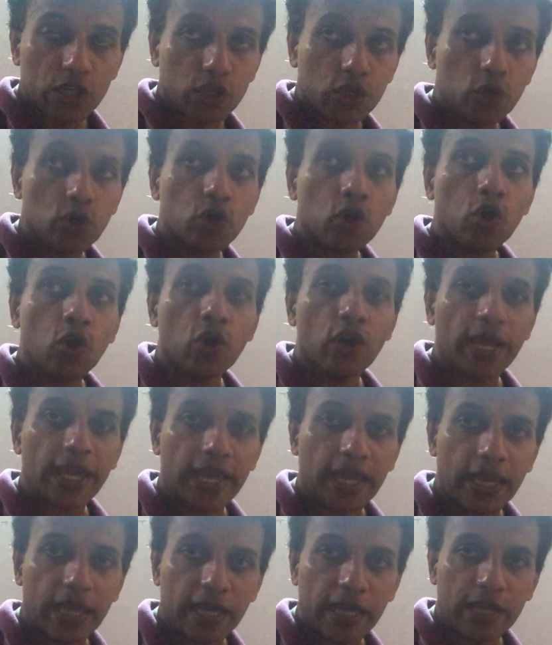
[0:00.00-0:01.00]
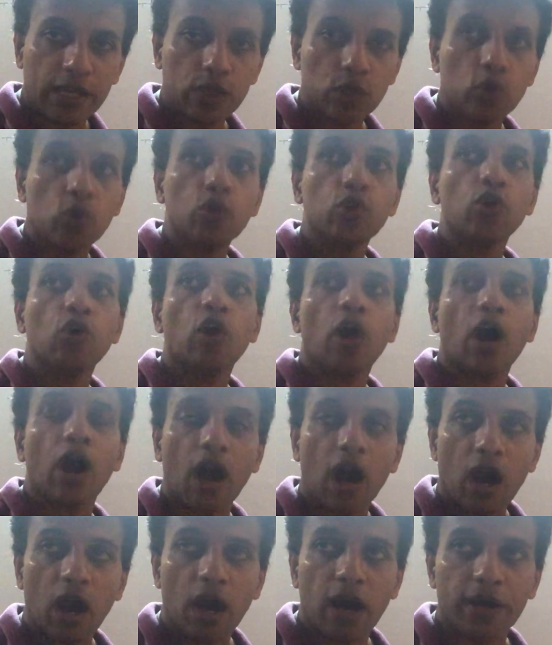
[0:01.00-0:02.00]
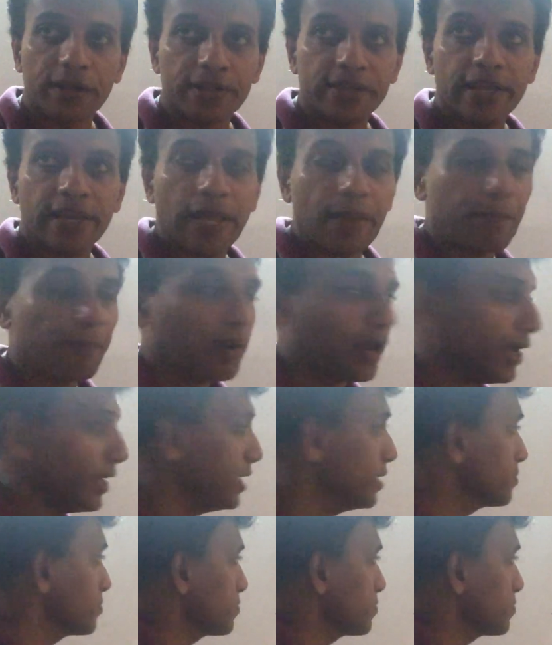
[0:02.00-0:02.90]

You know A, you know R, then apply.